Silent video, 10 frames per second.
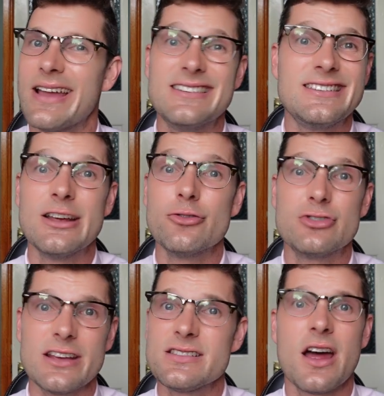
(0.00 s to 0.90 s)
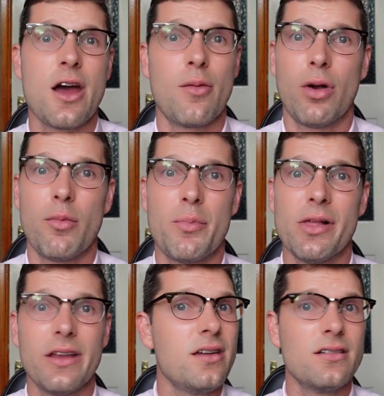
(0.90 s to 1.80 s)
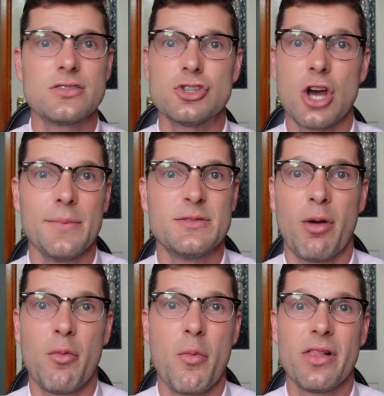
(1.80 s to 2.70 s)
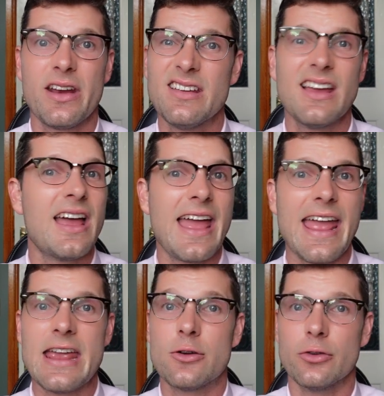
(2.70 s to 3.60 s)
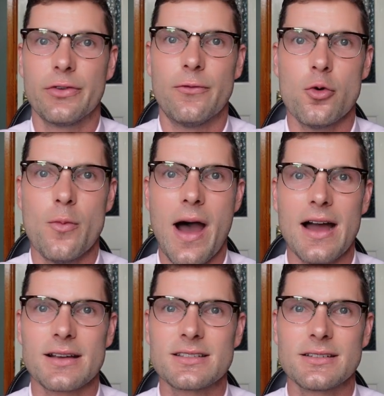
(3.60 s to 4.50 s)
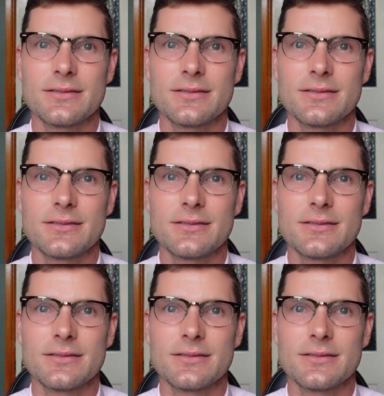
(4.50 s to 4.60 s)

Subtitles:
It's still just probability times probability equals full marks.